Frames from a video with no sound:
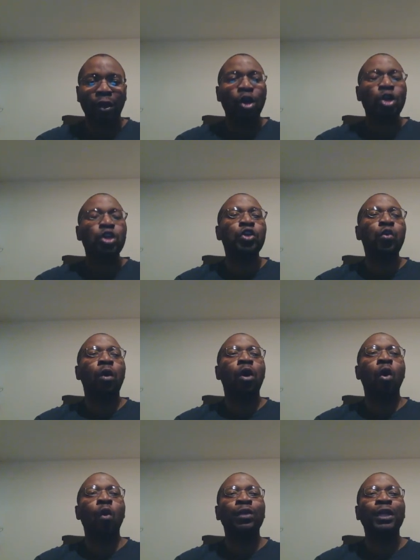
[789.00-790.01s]
You are
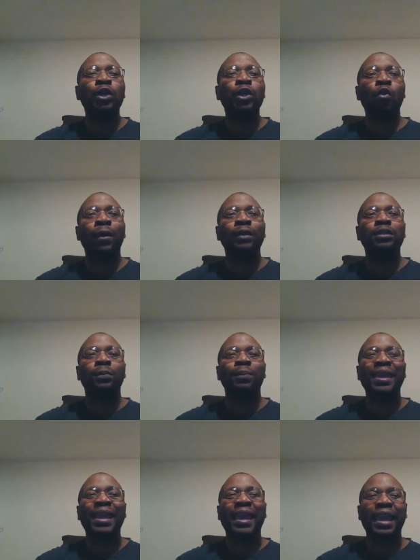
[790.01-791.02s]
only going to be
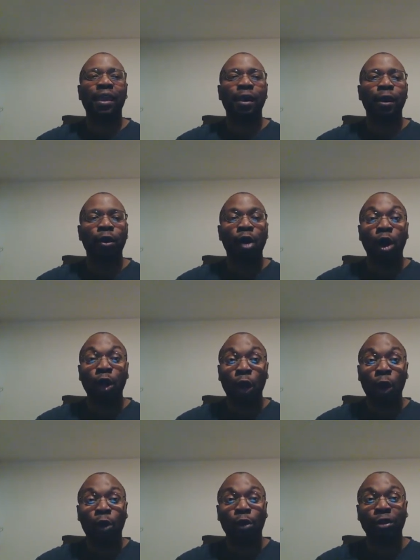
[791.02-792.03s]
here on
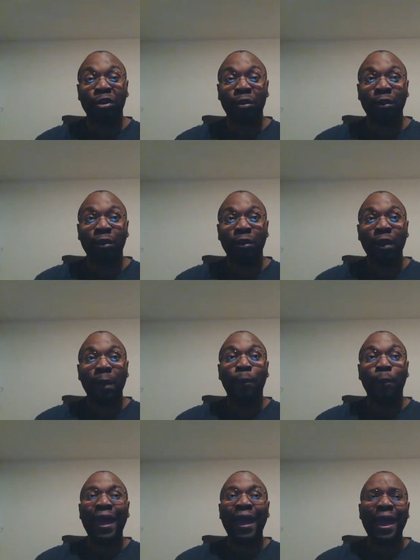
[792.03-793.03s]
earth
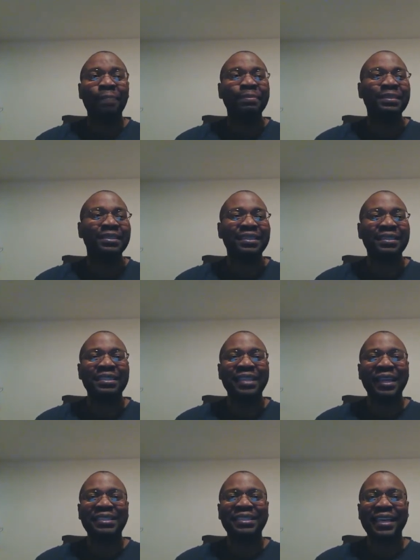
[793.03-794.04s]
perhaps
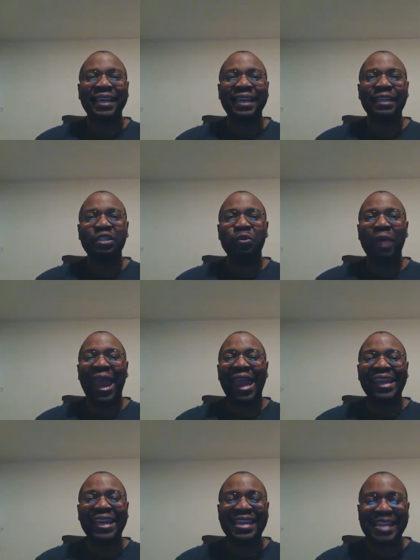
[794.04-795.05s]
60 to 80
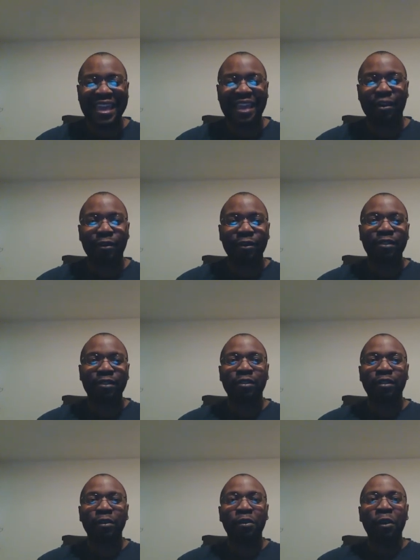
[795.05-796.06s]
years.
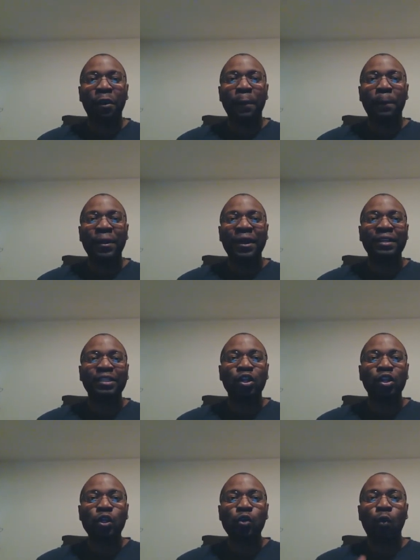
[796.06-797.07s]
But
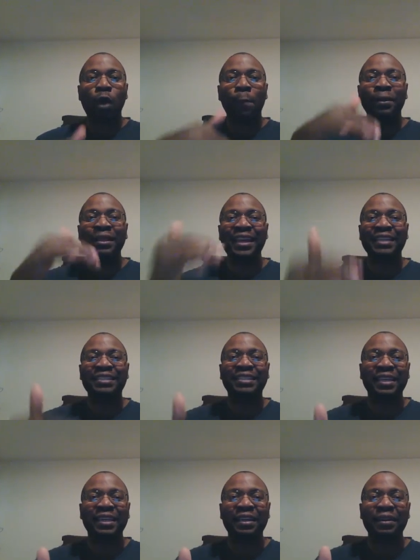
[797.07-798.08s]
you are
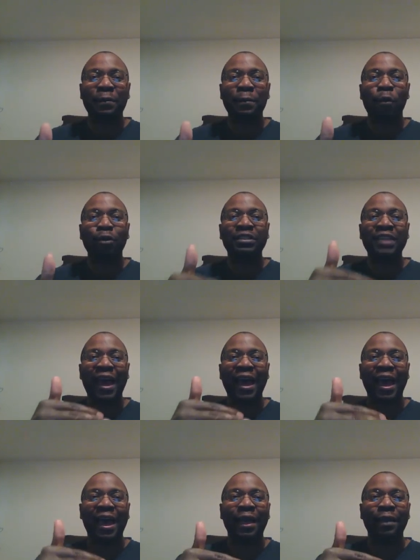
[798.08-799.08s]
placing more
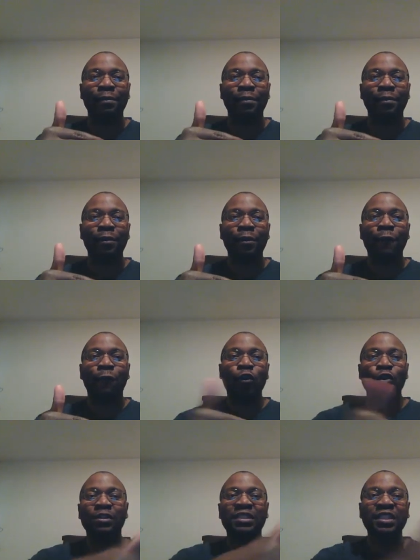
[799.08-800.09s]
time for
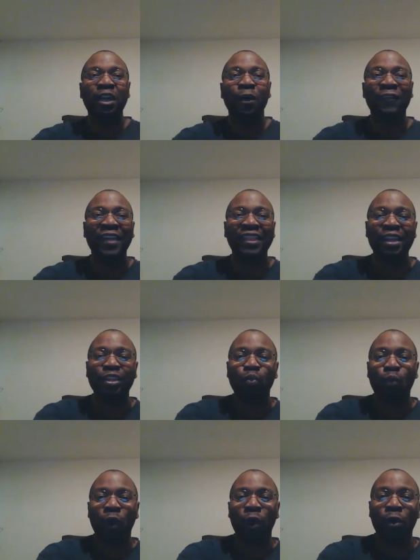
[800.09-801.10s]
yourself in this
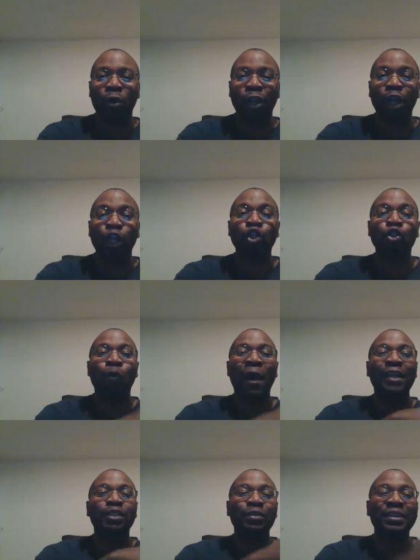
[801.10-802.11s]
world, trying
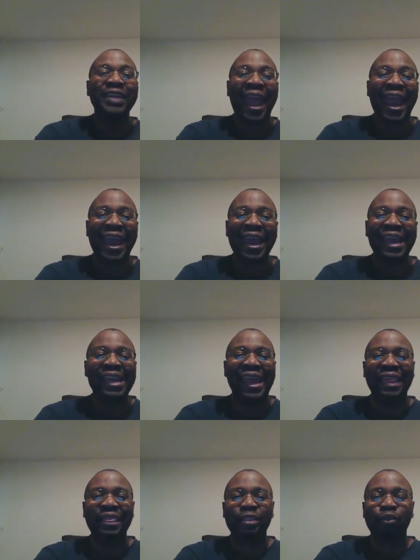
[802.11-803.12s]
to gain in
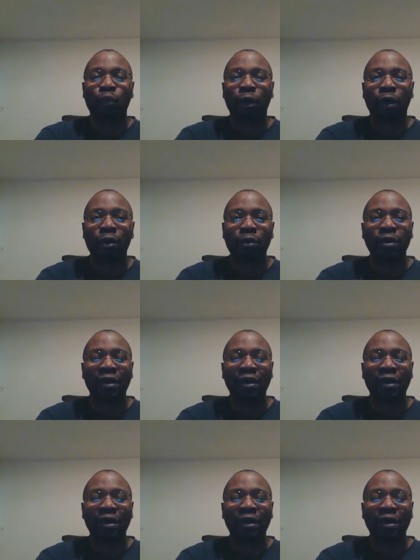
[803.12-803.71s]
this world,